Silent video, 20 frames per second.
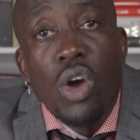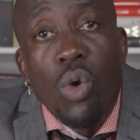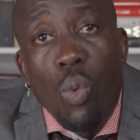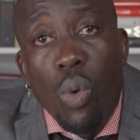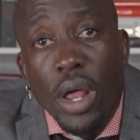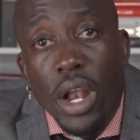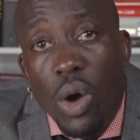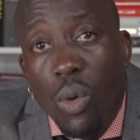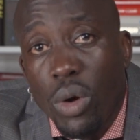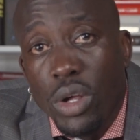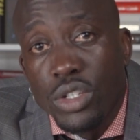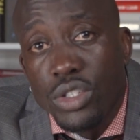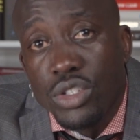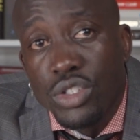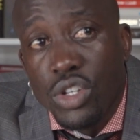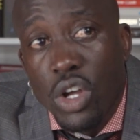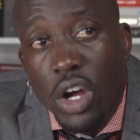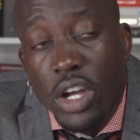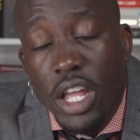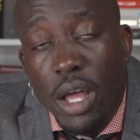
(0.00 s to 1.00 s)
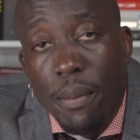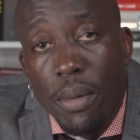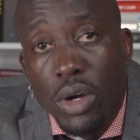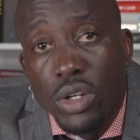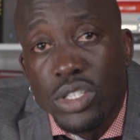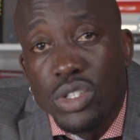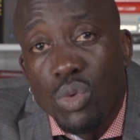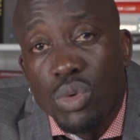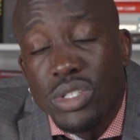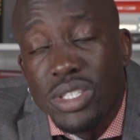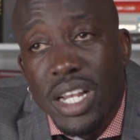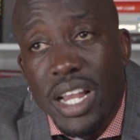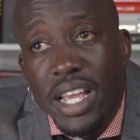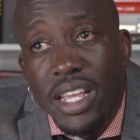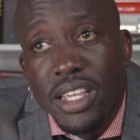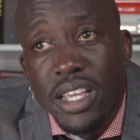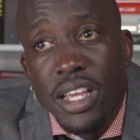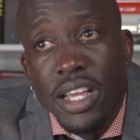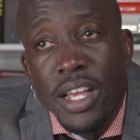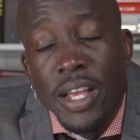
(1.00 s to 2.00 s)
what I want to talk about, it was
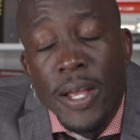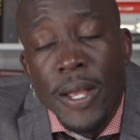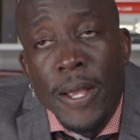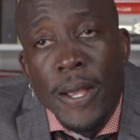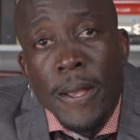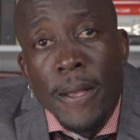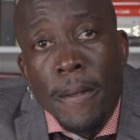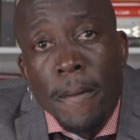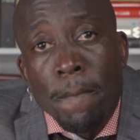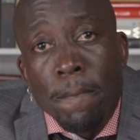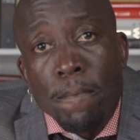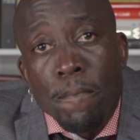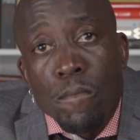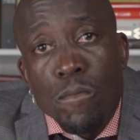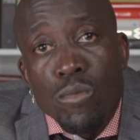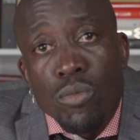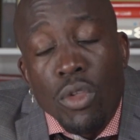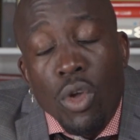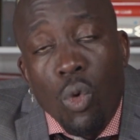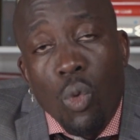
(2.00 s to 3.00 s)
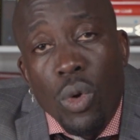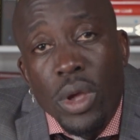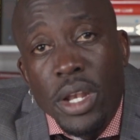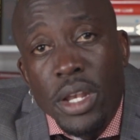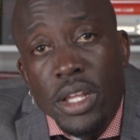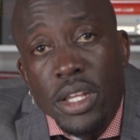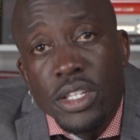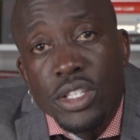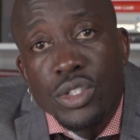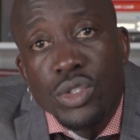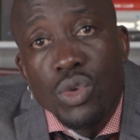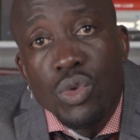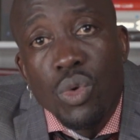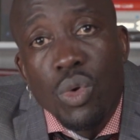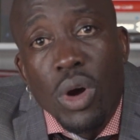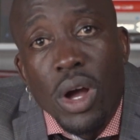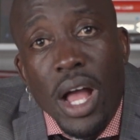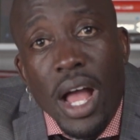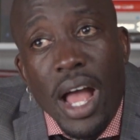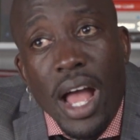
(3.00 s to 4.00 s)
like, we need to
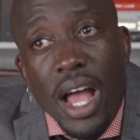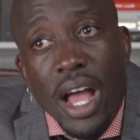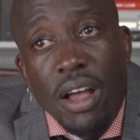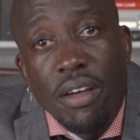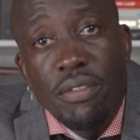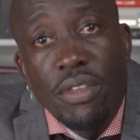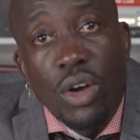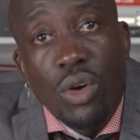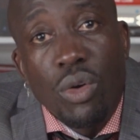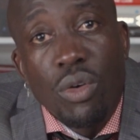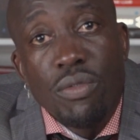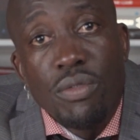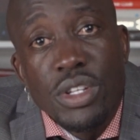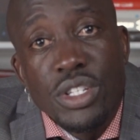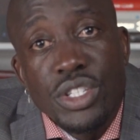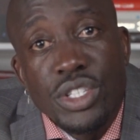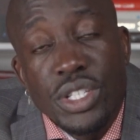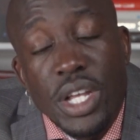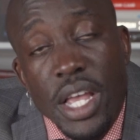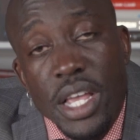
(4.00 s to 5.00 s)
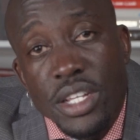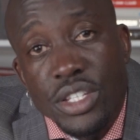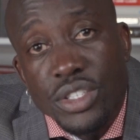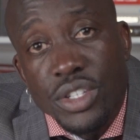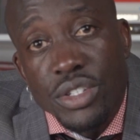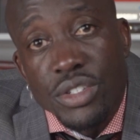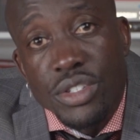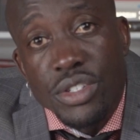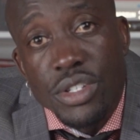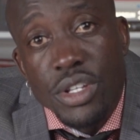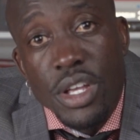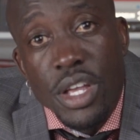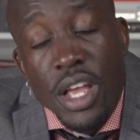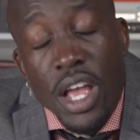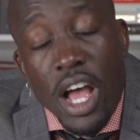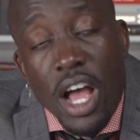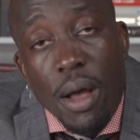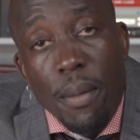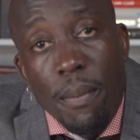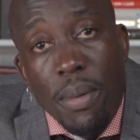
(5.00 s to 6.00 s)
have the conversations
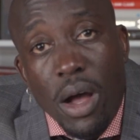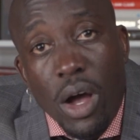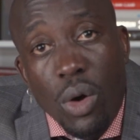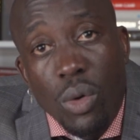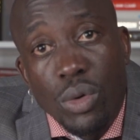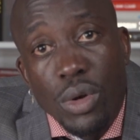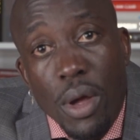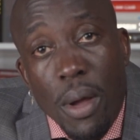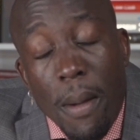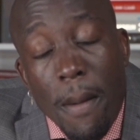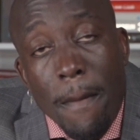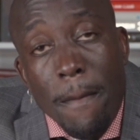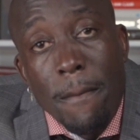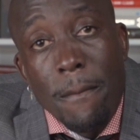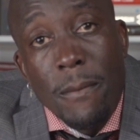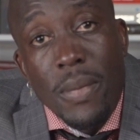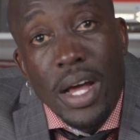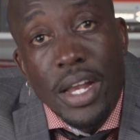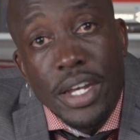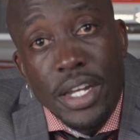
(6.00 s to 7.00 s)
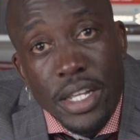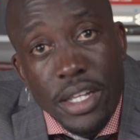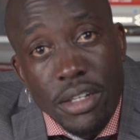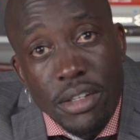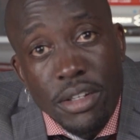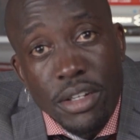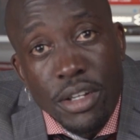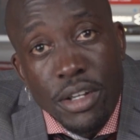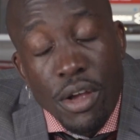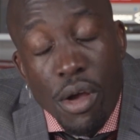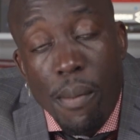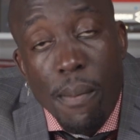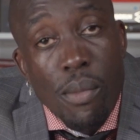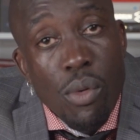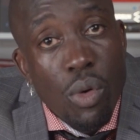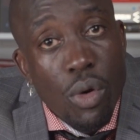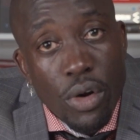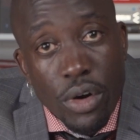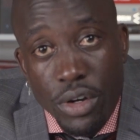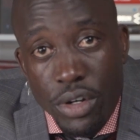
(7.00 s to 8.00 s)
about money
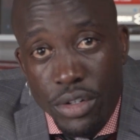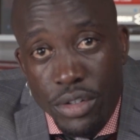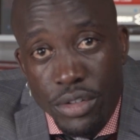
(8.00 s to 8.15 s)
more.